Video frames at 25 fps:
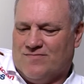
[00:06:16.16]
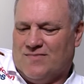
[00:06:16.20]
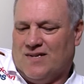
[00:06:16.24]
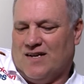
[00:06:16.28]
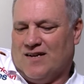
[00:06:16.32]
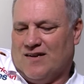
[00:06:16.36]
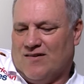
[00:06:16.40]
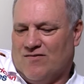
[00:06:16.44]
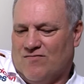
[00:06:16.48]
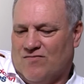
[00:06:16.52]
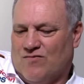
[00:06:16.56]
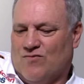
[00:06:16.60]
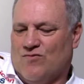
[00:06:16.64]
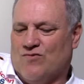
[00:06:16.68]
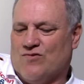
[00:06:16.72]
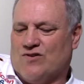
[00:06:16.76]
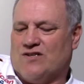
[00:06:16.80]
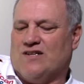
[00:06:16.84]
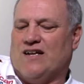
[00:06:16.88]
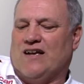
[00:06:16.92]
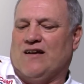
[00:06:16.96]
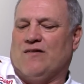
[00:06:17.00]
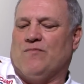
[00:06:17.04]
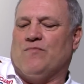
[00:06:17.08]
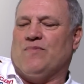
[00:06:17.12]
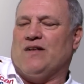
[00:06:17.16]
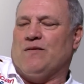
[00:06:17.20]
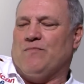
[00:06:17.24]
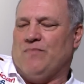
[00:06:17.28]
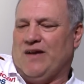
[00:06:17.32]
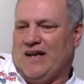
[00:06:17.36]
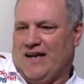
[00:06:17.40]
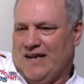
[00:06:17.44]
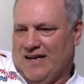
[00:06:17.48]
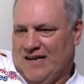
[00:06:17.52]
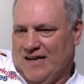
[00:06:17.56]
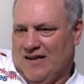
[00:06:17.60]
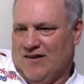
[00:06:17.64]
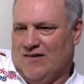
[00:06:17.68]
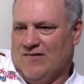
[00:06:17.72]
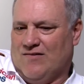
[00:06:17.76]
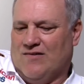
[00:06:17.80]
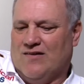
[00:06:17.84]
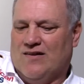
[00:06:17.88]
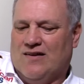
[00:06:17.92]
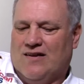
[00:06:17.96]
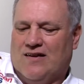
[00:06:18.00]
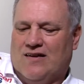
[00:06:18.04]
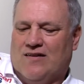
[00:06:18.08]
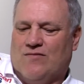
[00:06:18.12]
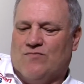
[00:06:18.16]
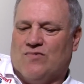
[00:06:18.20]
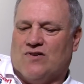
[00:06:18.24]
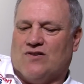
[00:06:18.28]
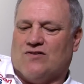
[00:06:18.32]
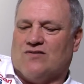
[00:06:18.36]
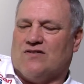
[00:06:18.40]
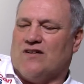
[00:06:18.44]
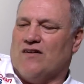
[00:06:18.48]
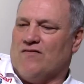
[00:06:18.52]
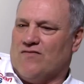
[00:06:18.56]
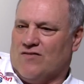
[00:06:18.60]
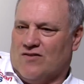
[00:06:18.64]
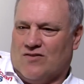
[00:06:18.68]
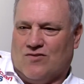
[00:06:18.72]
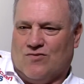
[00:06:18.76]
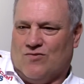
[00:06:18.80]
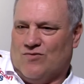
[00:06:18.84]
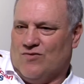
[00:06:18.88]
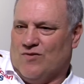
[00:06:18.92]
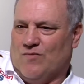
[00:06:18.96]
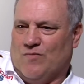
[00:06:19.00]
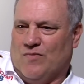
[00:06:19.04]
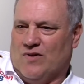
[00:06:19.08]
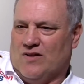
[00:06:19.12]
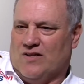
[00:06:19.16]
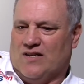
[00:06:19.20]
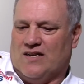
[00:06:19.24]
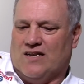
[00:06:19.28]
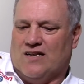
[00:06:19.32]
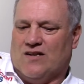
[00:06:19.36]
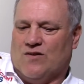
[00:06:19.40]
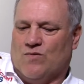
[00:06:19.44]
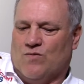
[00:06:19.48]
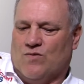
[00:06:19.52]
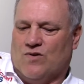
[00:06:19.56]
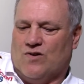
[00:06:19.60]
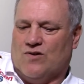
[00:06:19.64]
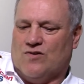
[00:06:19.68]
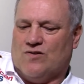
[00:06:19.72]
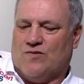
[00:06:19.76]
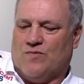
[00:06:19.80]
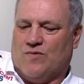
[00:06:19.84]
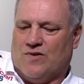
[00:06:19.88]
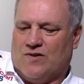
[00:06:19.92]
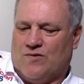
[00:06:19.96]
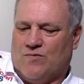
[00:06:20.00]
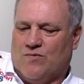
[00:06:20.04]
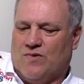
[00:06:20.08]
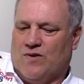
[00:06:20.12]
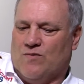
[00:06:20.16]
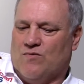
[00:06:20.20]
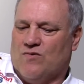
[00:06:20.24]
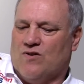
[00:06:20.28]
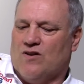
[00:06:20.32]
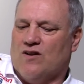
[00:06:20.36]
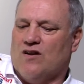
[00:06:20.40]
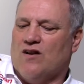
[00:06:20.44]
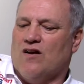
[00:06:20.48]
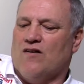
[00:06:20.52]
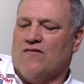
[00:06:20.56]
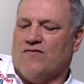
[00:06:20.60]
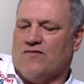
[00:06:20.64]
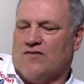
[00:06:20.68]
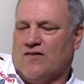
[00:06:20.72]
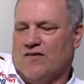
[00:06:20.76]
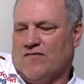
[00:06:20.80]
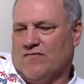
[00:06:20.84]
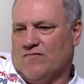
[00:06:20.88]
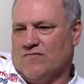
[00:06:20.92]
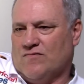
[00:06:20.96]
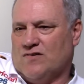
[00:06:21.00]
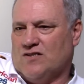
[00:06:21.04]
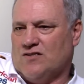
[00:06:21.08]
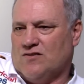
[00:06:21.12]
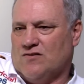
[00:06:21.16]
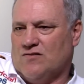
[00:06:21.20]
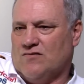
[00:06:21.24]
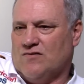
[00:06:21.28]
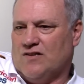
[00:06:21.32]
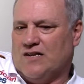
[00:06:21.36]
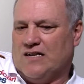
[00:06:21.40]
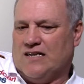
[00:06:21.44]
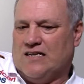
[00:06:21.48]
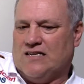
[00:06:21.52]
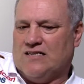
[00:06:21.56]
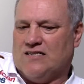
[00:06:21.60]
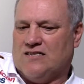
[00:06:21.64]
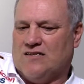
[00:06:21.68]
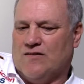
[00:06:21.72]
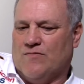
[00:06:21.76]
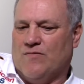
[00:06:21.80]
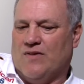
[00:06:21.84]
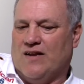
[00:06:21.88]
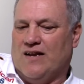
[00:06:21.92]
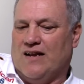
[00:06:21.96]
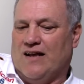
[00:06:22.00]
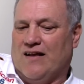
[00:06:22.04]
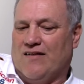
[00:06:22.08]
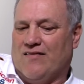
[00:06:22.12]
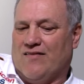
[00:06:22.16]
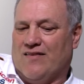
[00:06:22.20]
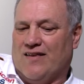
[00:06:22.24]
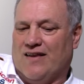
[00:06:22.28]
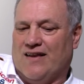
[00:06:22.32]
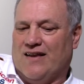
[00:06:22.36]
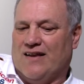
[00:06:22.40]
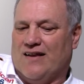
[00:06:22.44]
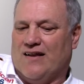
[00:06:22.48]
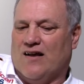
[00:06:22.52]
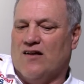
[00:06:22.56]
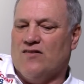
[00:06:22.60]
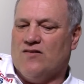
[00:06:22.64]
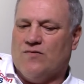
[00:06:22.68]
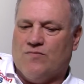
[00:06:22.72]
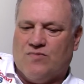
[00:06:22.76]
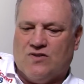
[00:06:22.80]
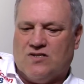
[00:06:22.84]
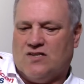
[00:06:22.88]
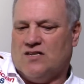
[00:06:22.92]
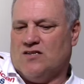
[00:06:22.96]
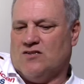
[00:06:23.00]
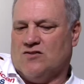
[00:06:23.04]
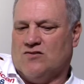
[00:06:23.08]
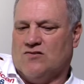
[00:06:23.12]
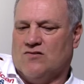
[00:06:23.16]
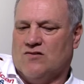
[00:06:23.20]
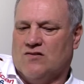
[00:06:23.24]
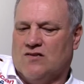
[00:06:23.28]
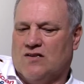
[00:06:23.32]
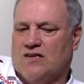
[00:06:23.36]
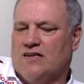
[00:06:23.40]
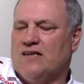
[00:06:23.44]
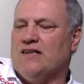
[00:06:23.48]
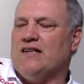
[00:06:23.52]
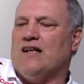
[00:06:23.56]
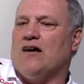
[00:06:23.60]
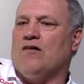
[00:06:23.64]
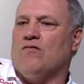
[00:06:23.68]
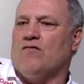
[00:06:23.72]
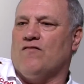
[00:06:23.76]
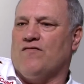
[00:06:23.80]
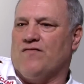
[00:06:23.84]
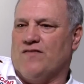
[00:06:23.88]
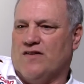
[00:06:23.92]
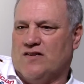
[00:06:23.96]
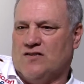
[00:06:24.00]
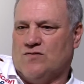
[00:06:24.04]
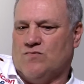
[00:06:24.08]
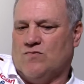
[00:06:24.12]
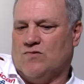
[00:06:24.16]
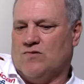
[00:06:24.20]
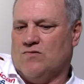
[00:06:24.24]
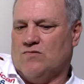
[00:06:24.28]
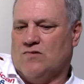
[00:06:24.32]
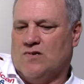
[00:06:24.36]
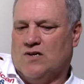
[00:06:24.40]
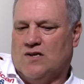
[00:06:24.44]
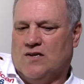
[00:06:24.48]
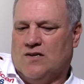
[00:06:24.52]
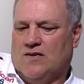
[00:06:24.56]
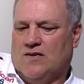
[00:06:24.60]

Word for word: yeah, of course they are a bit bigger now because they've got all the money in the world. But we would love to have a result against them, and I think 100% certain that our fans will